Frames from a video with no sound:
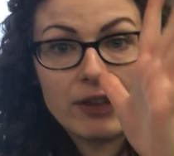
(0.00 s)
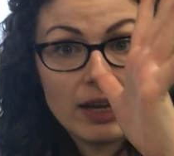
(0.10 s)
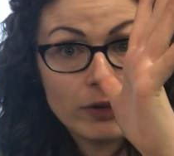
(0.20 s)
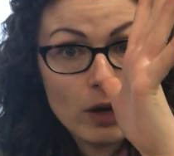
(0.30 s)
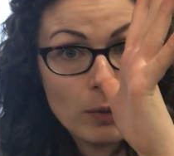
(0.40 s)

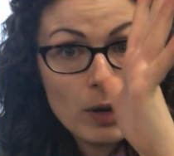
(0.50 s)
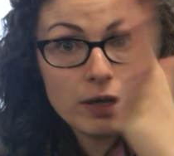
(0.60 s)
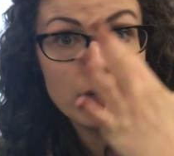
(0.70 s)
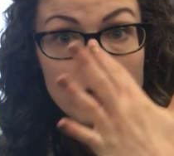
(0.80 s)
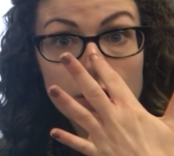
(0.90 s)
I've got 1,
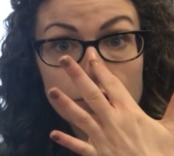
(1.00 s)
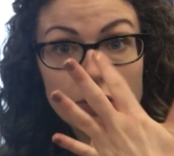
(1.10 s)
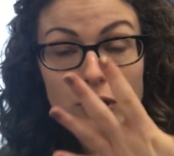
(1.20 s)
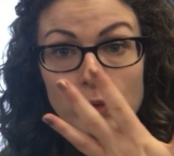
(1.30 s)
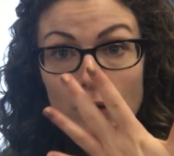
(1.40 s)

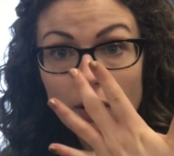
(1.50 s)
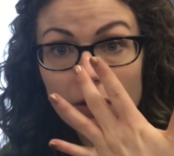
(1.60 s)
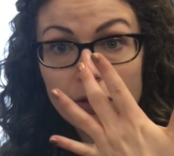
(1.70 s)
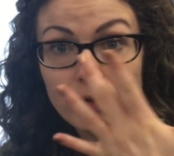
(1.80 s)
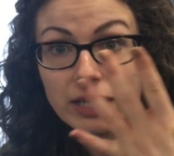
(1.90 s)
2,
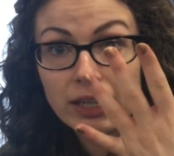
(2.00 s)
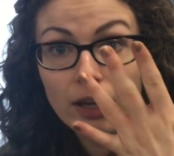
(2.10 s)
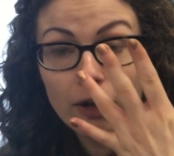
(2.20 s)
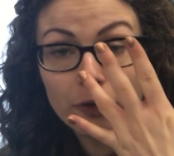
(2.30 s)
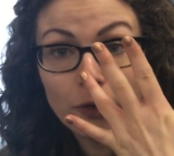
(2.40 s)
3,
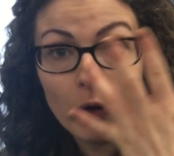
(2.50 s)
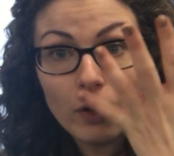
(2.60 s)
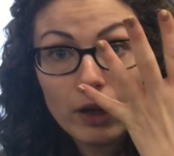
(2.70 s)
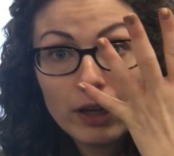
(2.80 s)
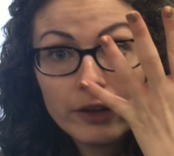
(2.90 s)
4,
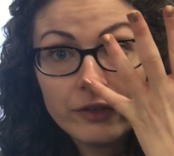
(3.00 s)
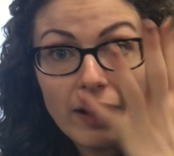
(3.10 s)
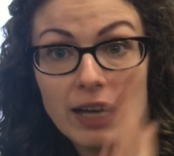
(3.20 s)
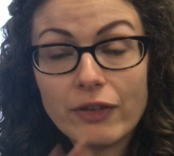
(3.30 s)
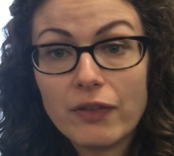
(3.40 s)

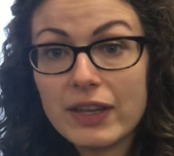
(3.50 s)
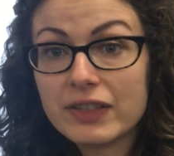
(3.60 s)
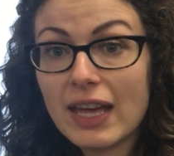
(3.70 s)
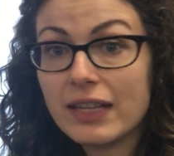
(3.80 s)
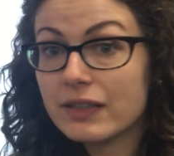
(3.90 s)
5 on this
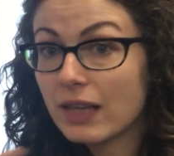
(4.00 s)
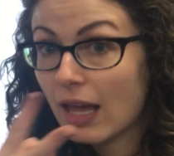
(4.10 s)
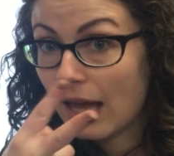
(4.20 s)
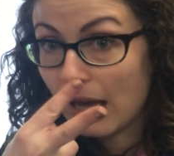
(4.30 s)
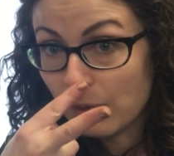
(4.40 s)
hand,
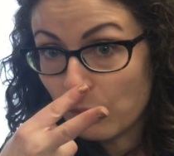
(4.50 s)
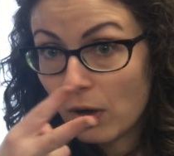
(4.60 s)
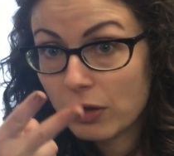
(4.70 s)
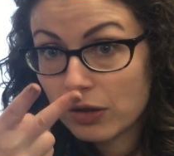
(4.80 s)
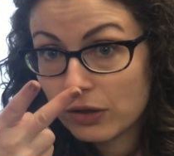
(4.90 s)
and
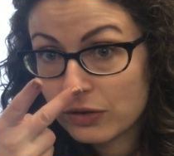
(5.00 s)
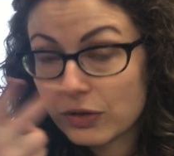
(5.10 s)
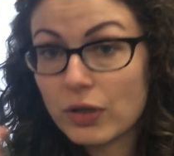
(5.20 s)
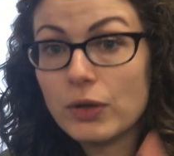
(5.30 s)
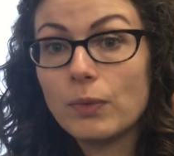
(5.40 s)
1,
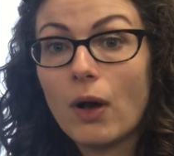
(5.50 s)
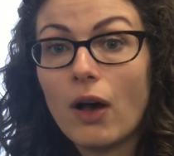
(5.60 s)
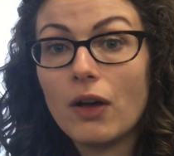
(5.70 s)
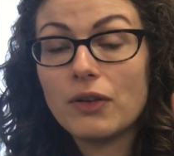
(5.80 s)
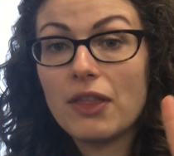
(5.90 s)
2
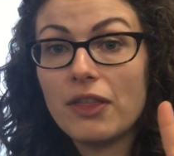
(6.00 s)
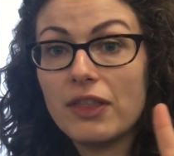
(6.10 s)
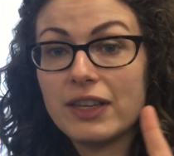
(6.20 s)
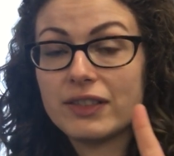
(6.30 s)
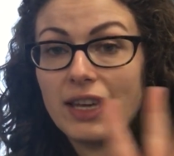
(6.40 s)
on
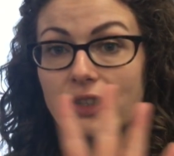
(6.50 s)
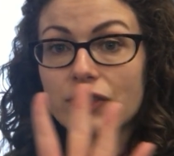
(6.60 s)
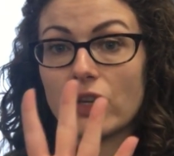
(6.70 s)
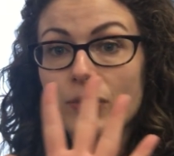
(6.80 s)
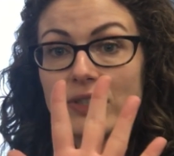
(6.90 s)
this hand.
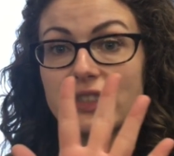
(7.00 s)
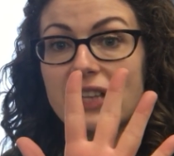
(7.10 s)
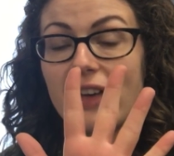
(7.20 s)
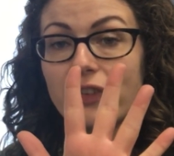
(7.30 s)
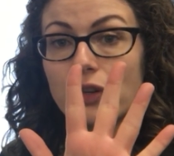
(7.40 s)
So
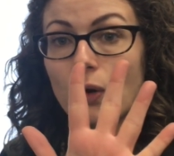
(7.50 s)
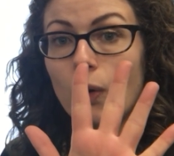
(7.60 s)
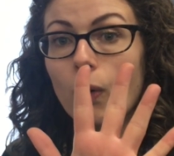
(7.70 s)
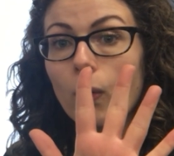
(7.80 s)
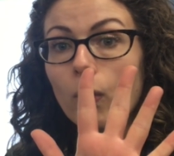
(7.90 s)
7
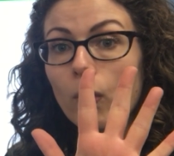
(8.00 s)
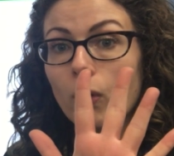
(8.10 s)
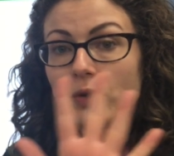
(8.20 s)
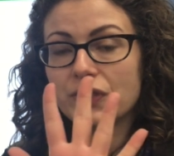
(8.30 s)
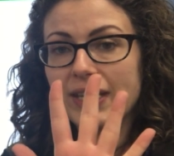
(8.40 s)

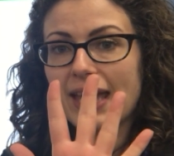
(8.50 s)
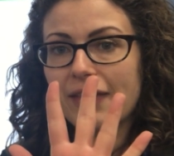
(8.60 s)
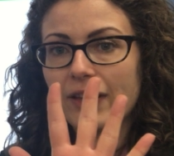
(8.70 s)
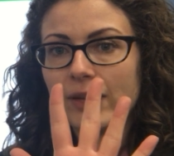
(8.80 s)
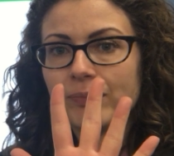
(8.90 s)
all
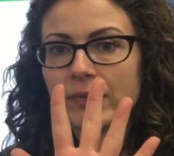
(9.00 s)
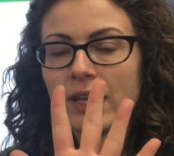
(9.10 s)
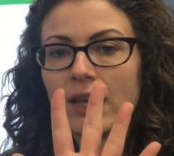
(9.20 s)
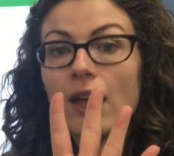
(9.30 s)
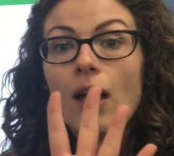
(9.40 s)
together.
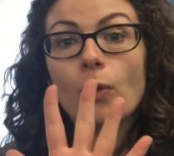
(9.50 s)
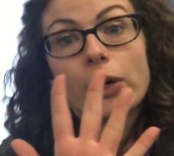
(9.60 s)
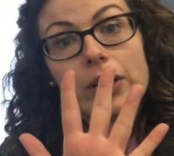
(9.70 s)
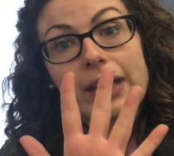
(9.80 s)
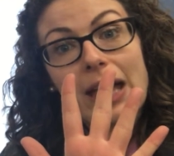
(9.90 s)
We're
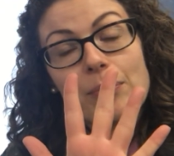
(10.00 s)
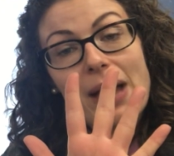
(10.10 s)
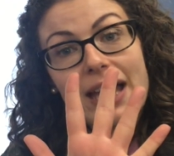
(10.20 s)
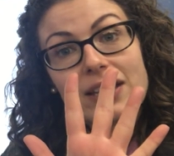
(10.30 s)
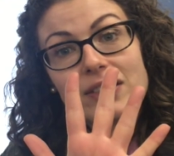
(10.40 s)
going to count
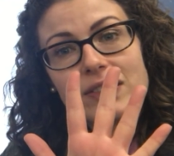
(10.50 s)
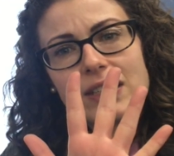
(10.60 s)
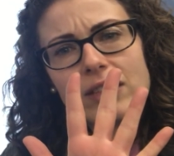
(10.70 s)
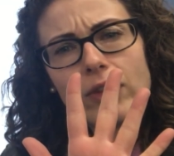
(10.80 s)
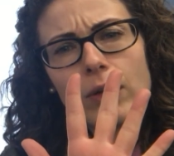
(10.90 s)
back to
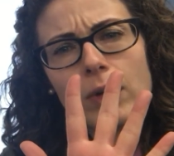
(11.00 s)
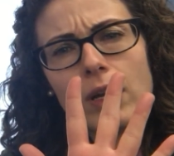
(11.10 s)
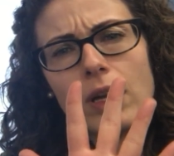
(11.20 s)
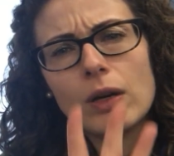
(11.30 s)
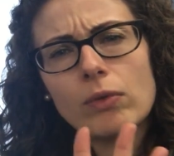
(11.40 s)
0.
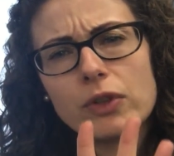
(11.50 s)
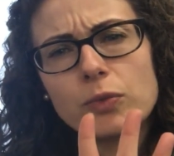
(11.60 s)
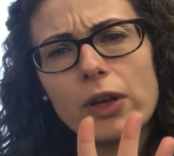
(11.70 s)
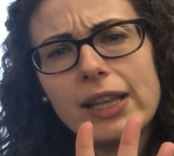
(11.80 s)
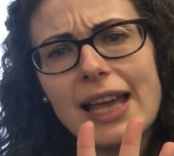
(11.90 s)
What's
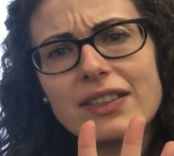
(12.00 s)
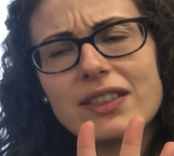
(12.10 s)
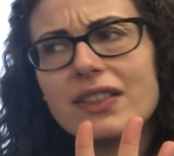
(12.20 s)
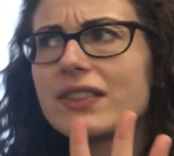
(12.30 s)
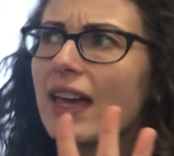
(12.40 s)
1 less
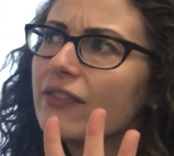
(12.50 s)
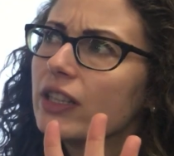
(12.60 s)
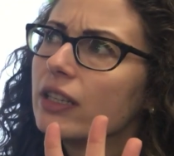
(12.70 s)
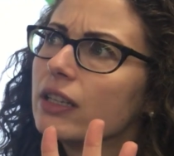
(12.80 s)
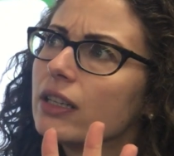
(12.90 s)
than 7?